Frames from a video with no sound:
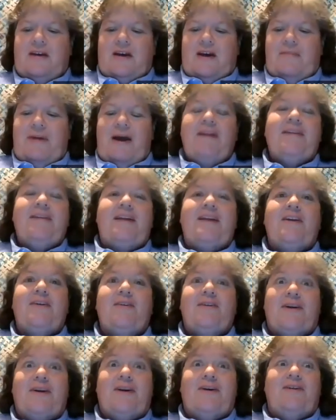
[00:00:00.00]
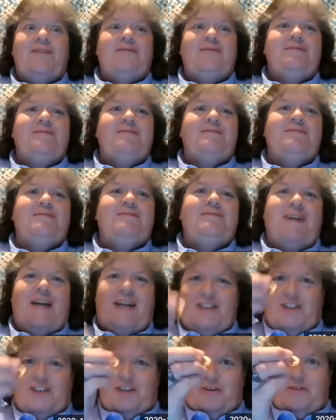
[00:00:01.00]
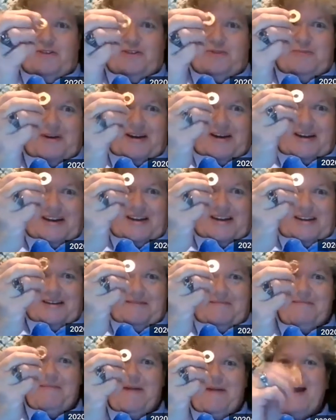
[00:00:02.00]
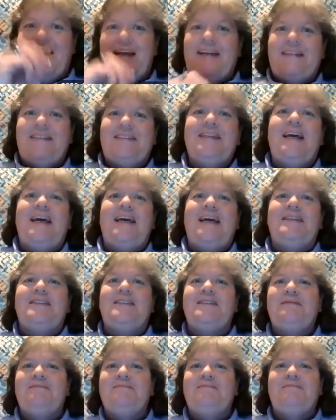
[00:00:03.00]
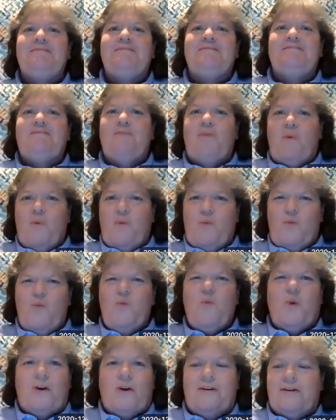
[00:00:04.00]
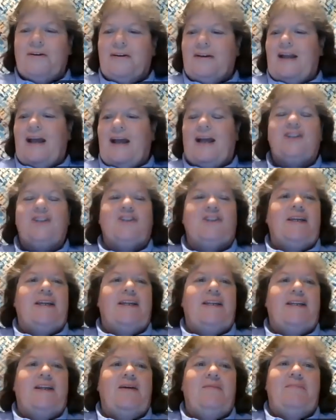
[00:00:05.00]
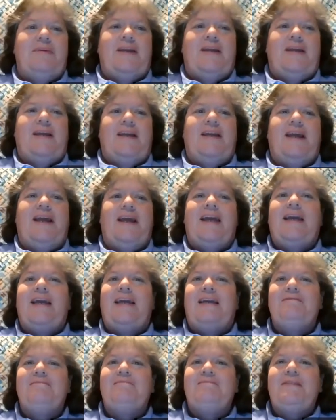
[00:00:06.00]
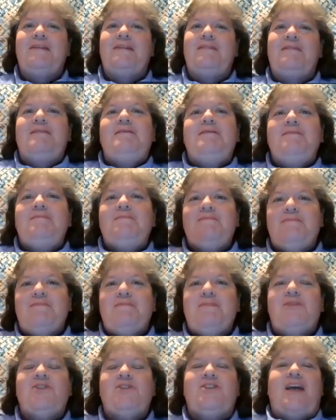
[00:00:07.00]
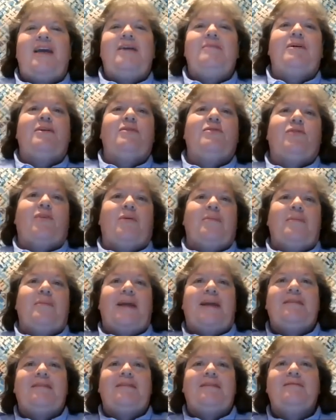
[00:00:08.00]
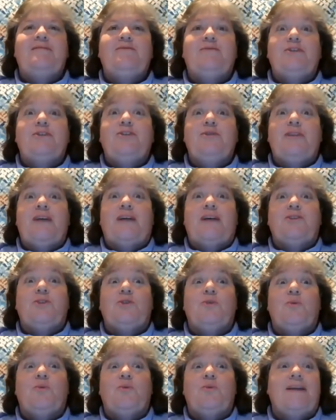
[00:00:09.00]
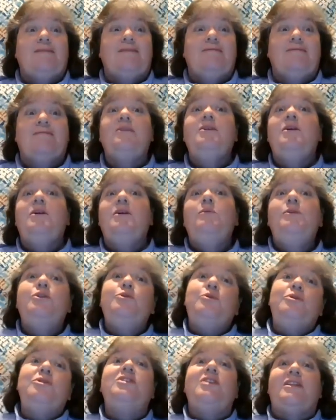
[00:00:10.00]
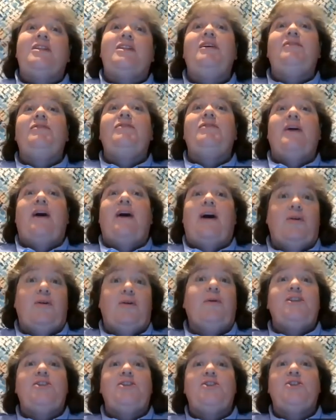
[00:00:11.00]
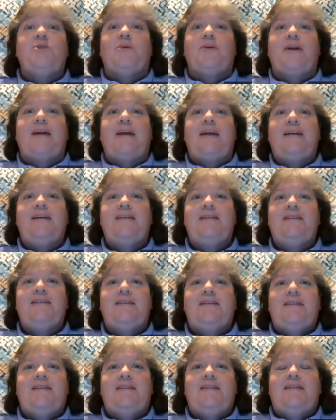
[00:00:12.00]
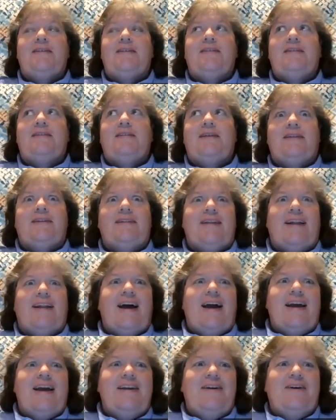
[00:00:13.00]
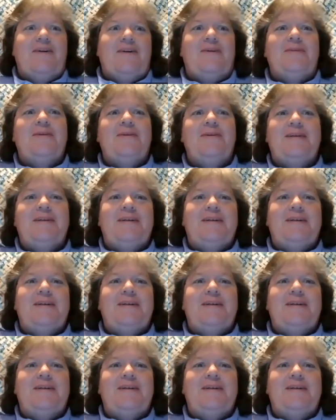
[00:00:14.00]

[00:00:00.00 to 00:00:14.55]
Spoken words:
About a year ago, I chose my intent word. It actually ended up being a statement for me for 2020, which was to live a great story. Little did I know